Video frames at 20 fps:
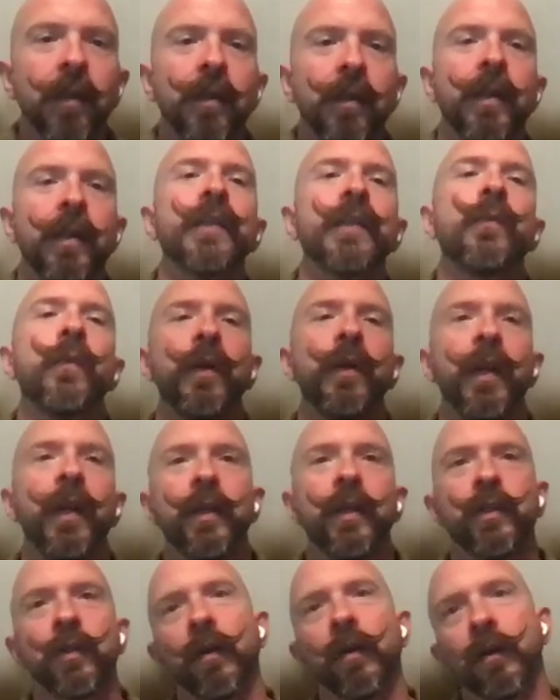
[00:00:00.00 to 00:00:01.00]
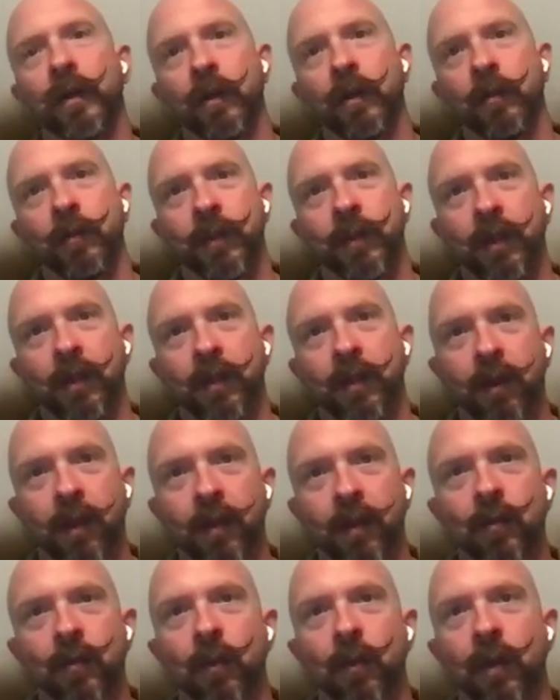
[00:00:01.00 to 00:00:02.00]
that's where HR comes in
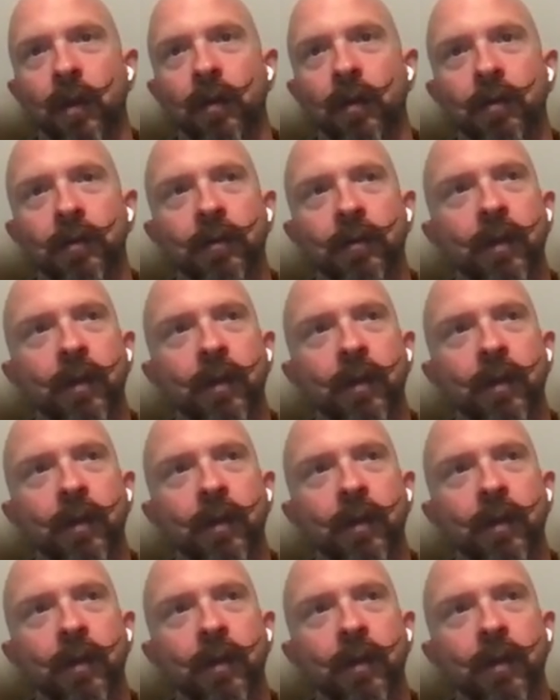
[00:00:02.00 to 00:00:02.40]
as well.